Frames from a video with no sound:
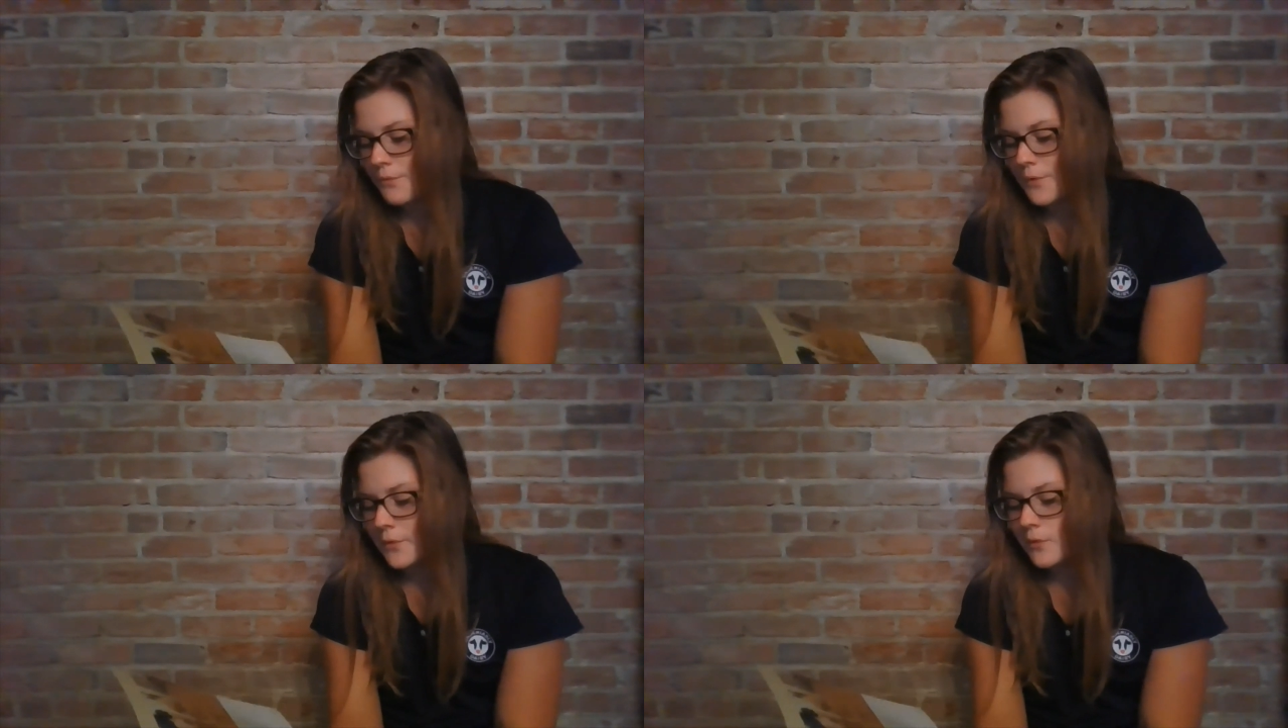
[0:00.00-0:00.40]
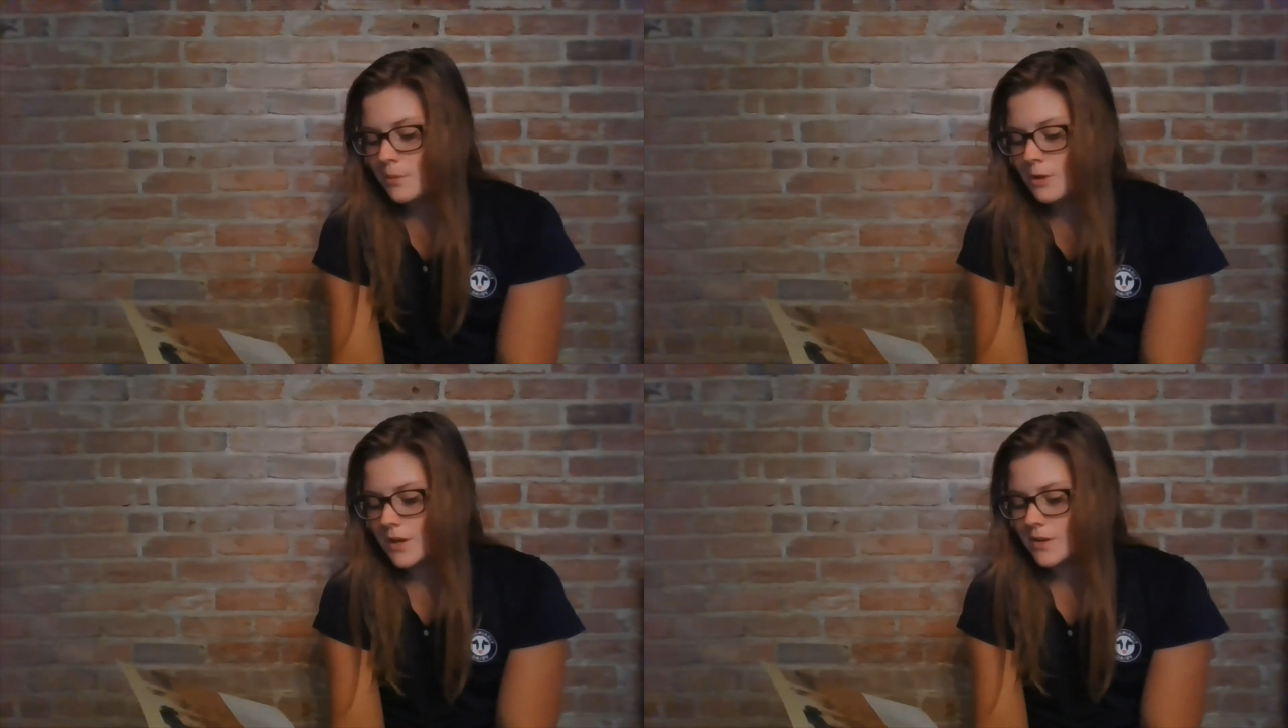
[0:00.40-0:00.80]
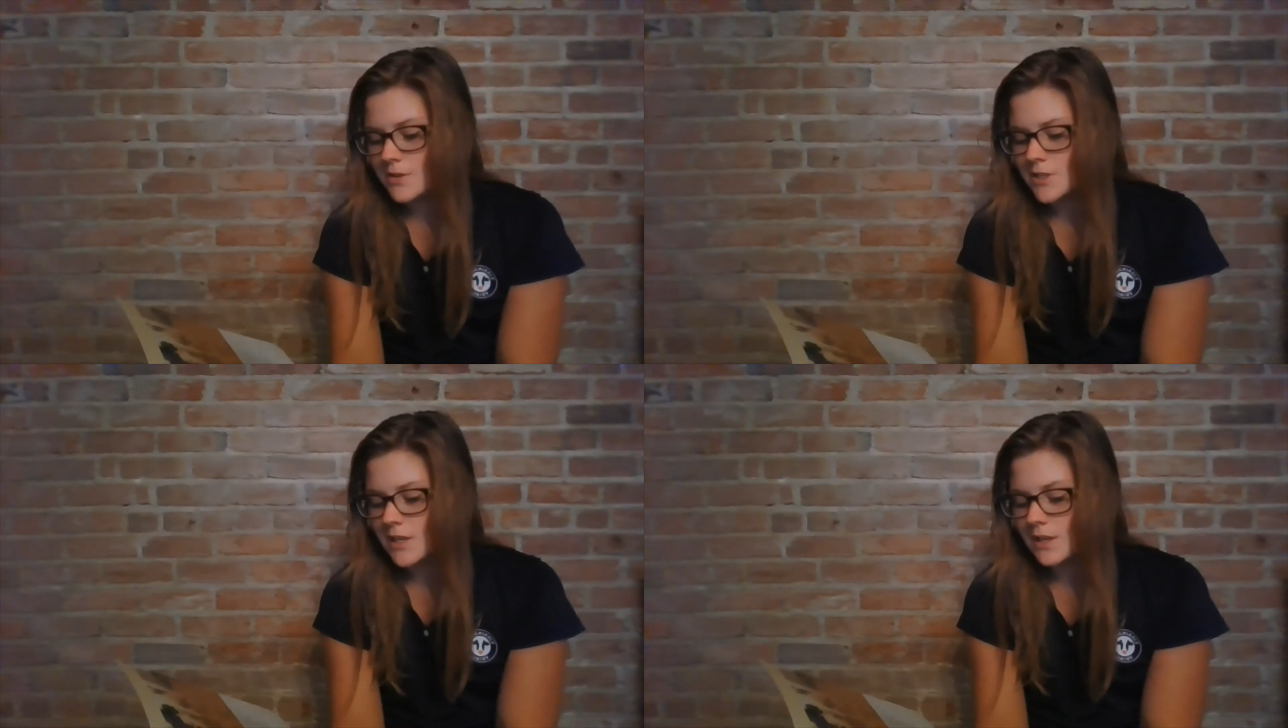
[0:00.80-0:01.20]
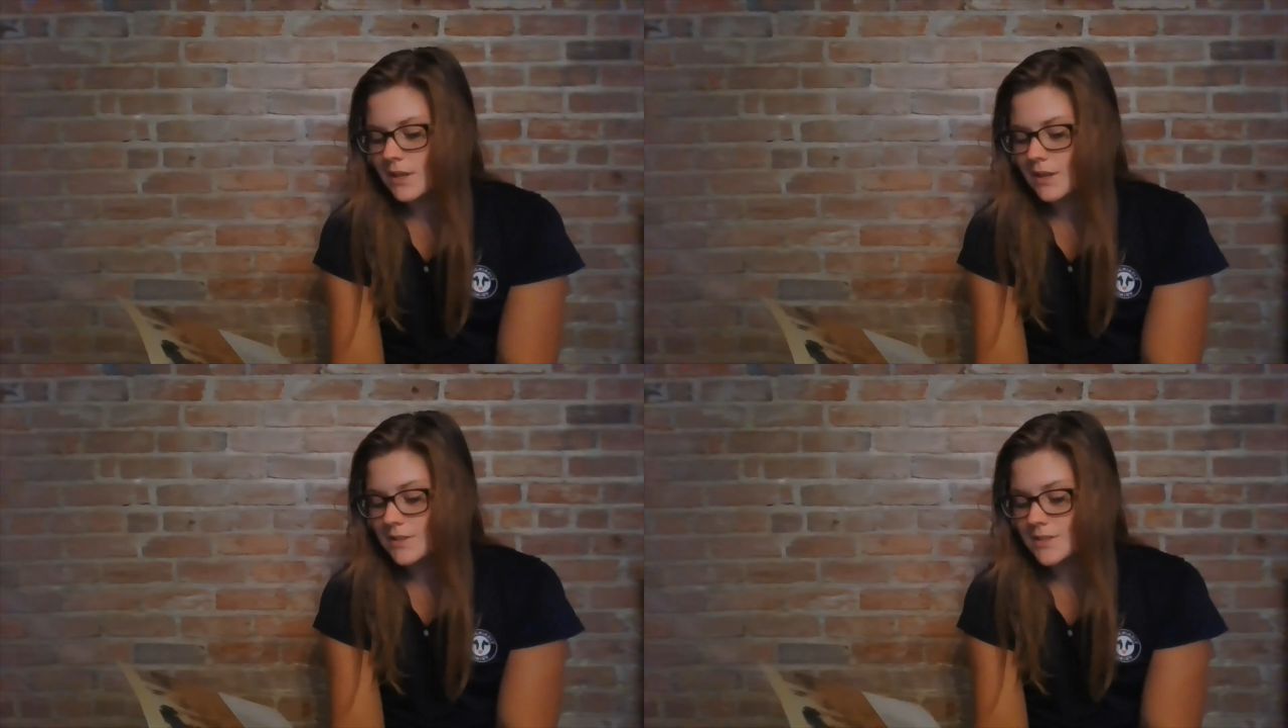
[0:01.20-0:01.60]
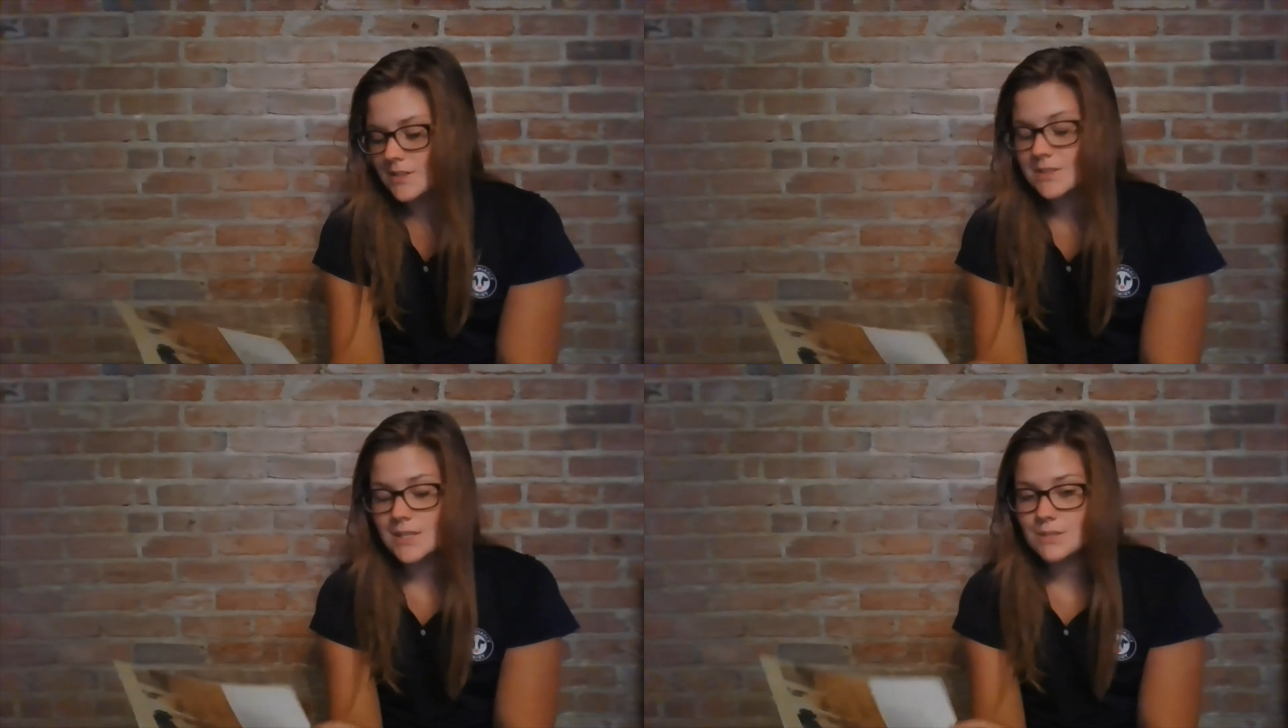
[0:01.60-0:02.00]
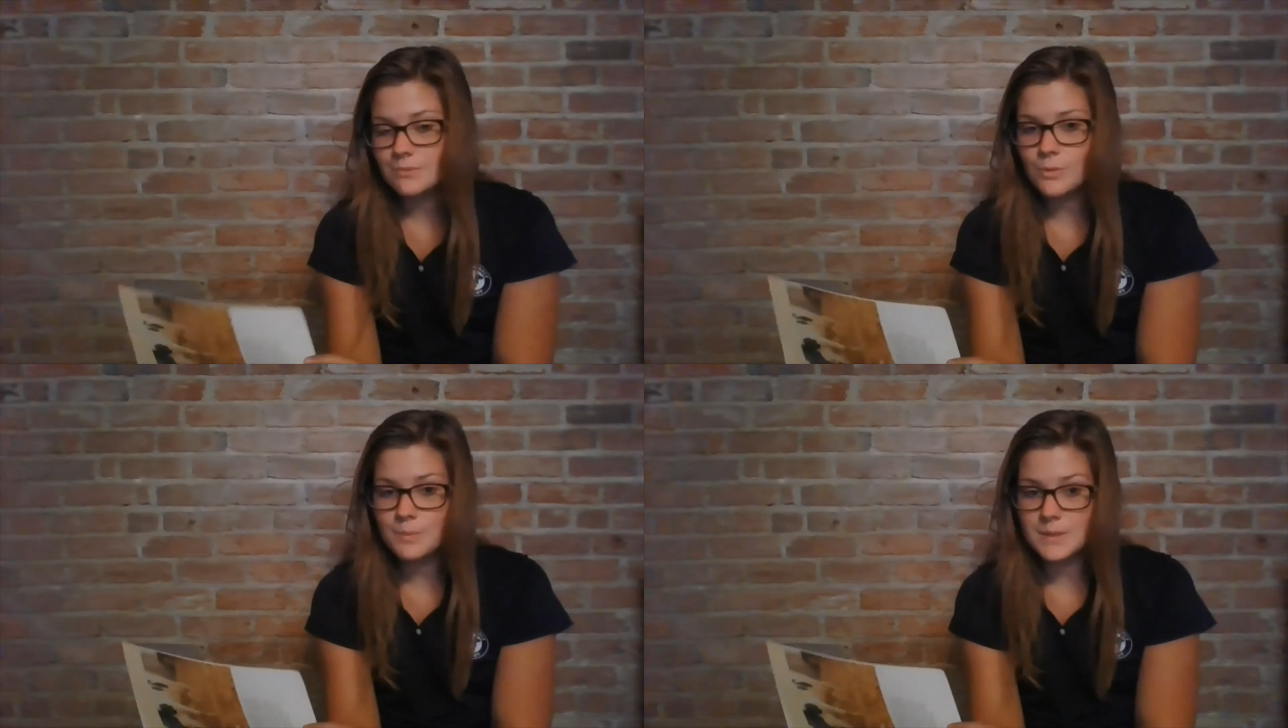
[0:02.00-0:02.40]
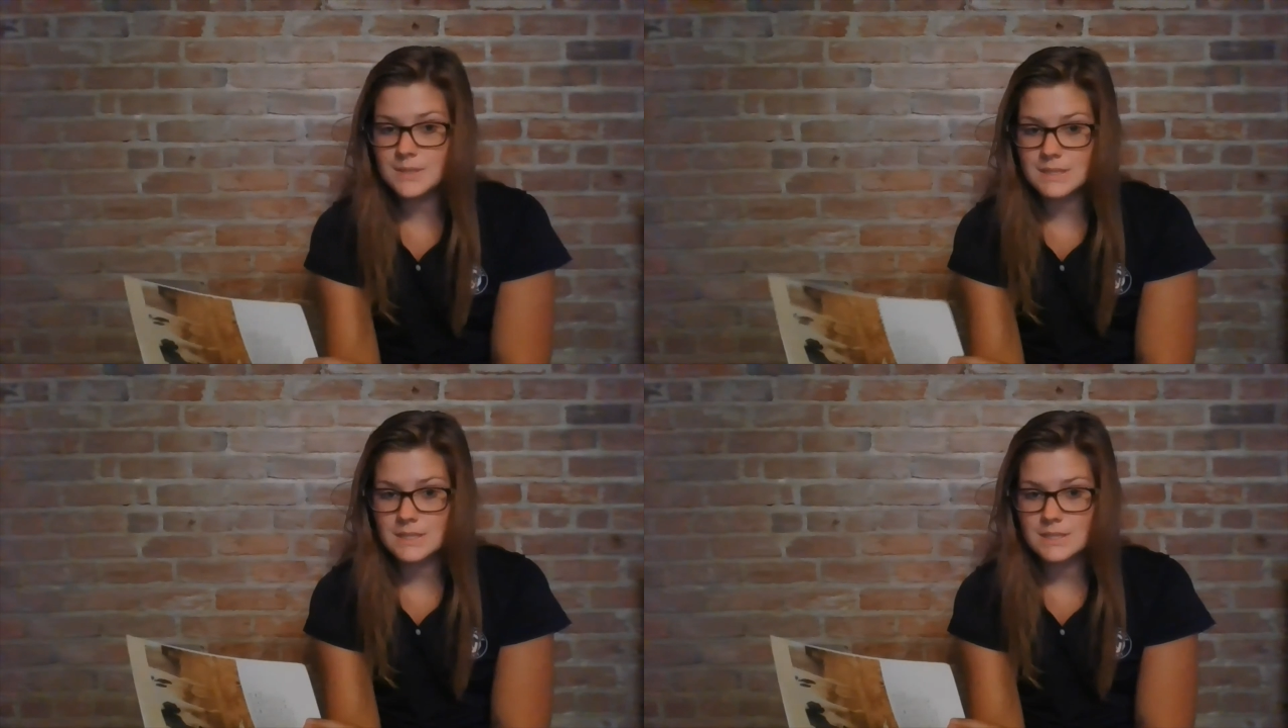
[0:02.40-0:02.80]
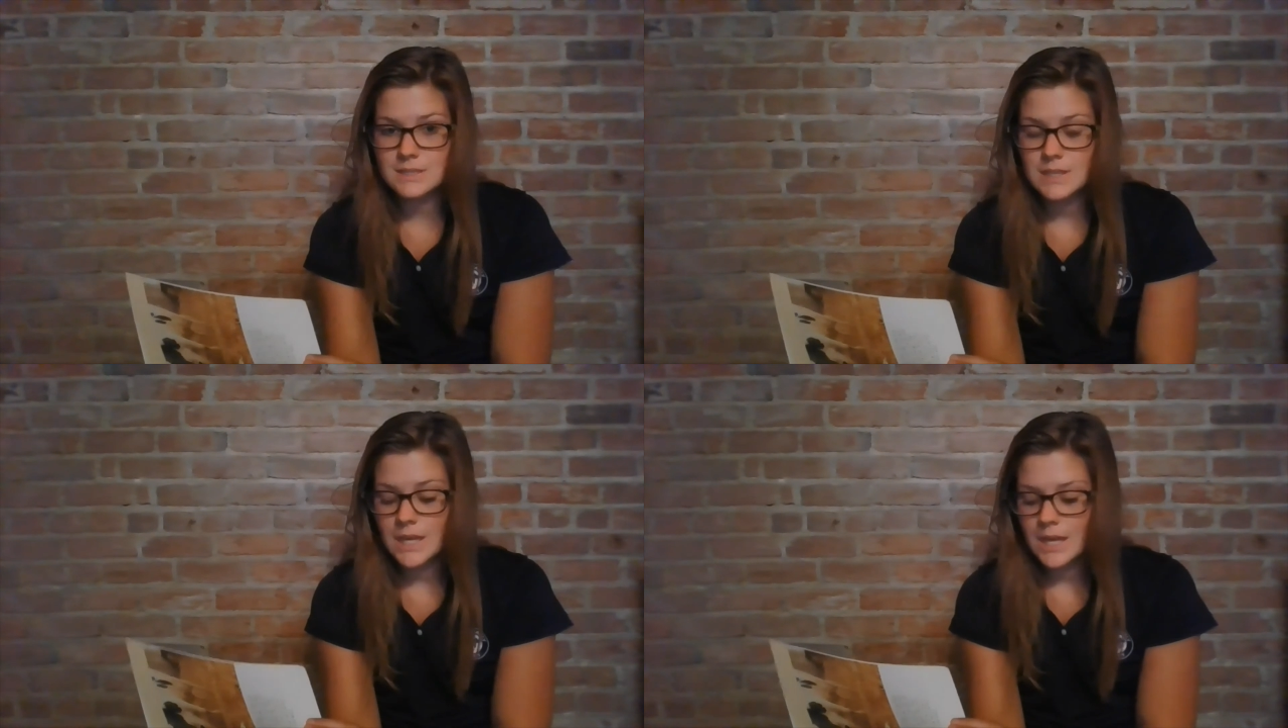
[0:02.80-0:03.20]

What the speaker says: renewable energy, and a successful business.